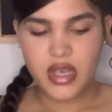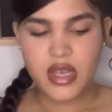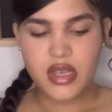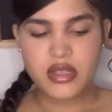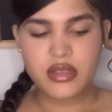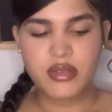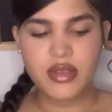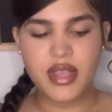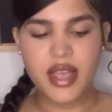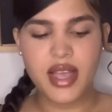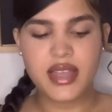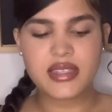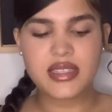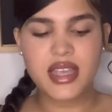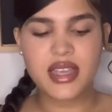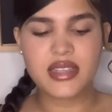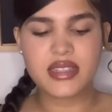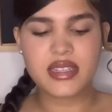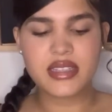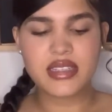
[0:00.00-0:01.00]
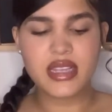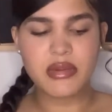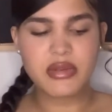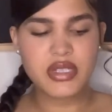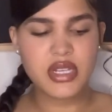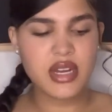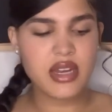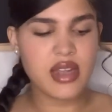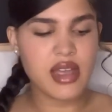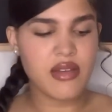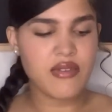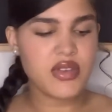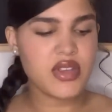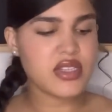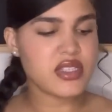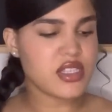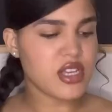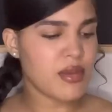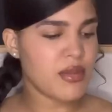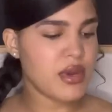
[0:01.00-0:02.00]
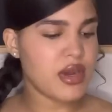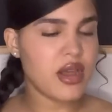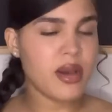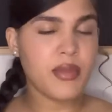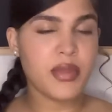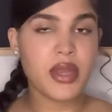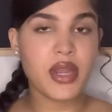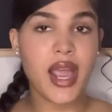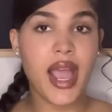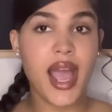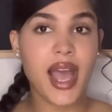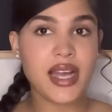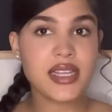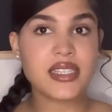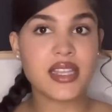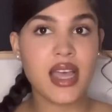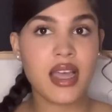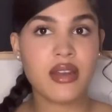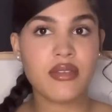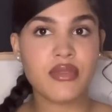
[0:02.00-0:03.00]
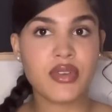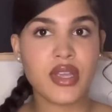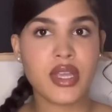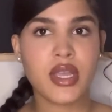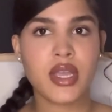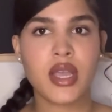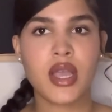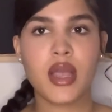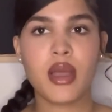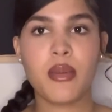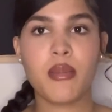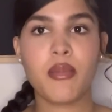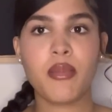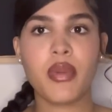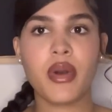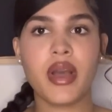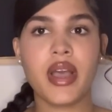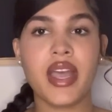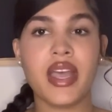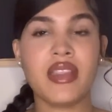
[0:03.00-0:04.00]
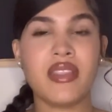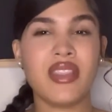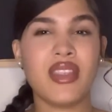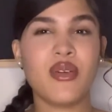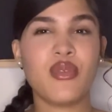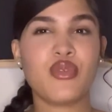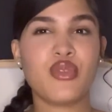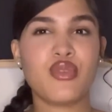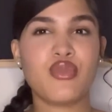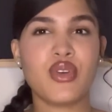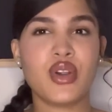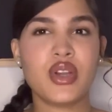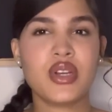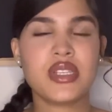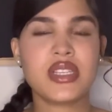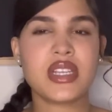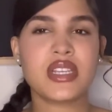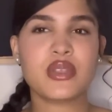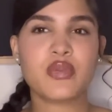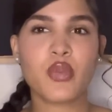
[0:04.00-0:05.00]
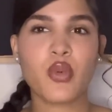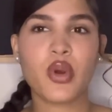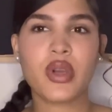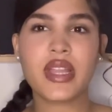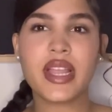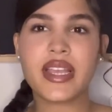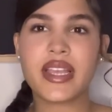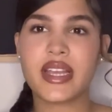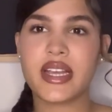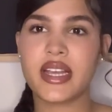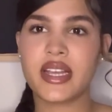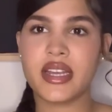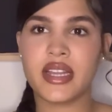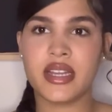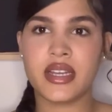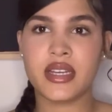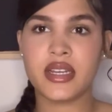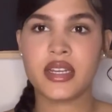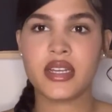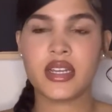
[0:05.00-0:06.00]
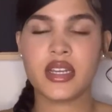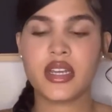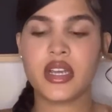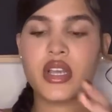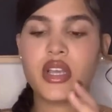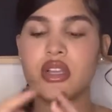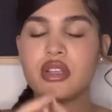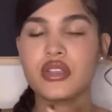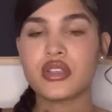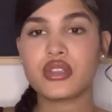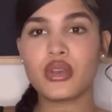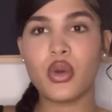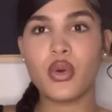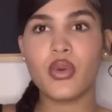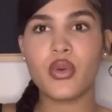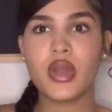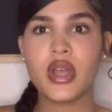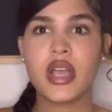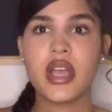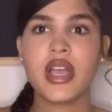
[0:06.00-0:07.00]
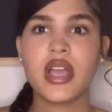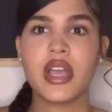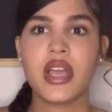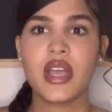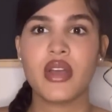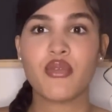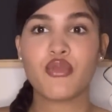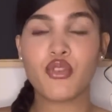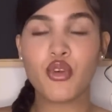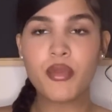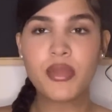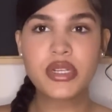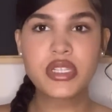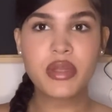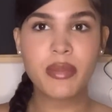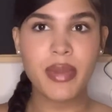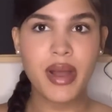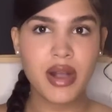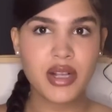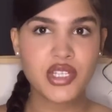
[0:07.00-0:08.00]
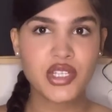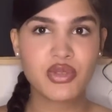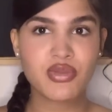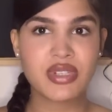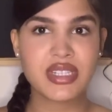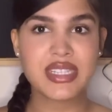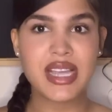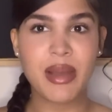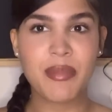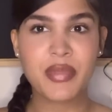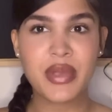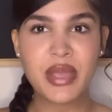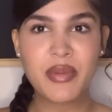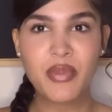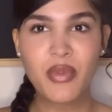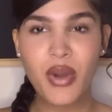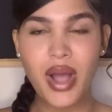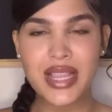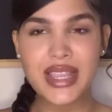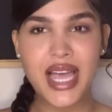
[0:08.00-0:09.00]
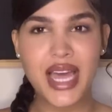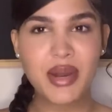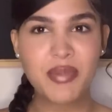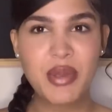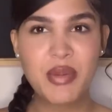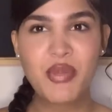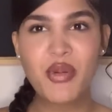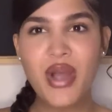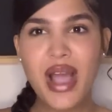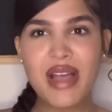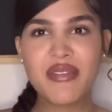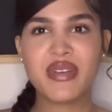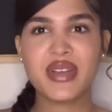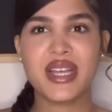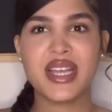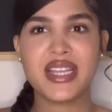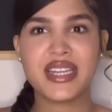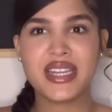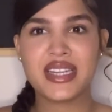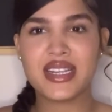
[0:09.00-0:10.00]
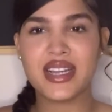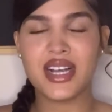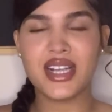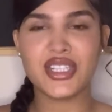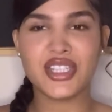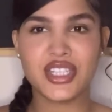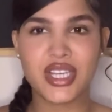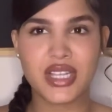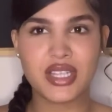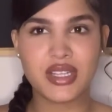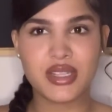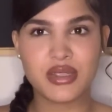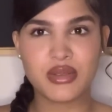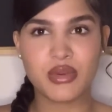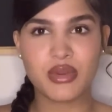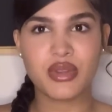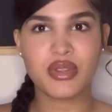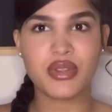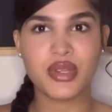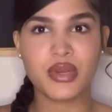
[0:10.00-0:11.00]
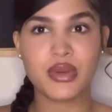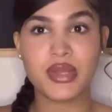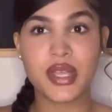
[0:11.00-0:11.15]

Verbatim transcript: So yeah, it's like deception and envy is coming up here as envy, but in the reverse, it's more like hidden. So rumors about you is that people, a lot of people have hidden agendas with you.